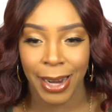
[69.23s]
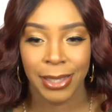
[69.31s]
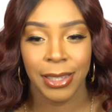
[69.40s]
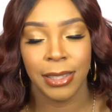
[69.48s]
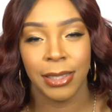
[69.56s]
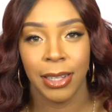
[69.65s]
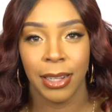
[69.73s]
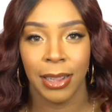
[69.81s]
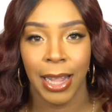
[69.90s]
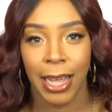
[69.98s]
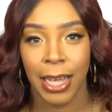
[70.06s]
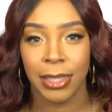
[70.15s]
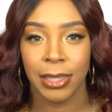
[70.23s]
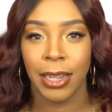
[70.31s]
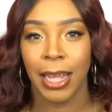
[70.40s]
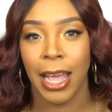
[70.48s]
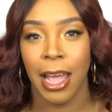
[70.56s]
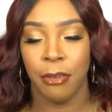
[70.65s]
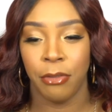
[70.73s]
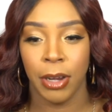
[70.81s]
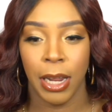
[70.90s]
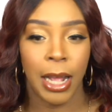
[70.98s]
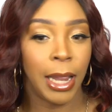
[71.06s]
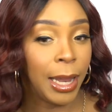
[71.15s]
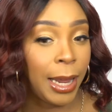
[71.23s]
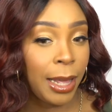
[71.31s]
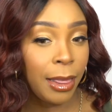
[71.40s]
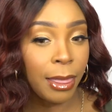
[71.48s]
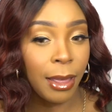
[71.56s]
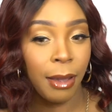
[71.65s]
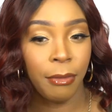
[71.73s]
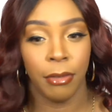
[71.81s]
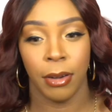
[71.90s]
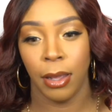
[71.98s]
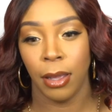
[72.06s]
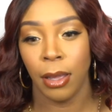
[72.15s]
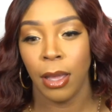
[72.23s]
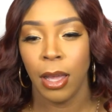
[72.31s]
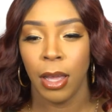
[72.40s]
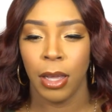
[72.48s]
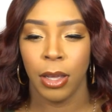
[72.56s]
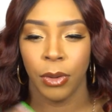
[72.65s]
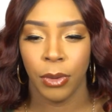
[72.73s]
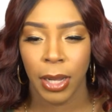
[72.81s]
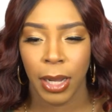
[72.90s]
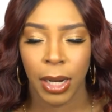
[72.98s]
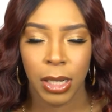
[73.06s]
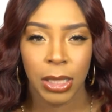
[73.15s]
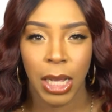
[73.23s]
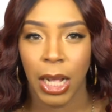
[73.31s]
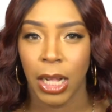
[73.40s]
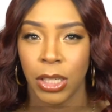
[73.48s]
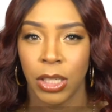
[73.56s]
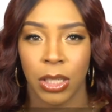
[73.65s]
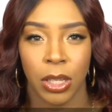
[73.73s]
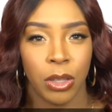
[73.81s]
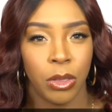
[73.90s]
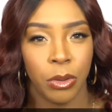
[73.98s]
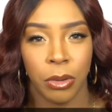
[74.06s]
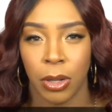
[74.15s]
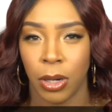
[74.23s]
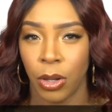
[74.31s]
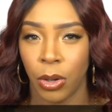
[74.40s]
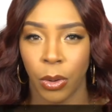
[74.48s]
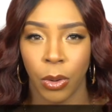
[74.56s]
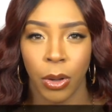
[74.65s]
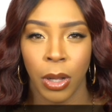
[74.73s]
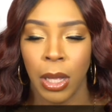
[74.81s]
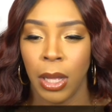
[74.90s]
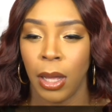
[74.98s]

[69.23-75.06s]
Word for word: It's still like it's still like an everyday length, an everyday, you know, hairstyle, just like throw on and go.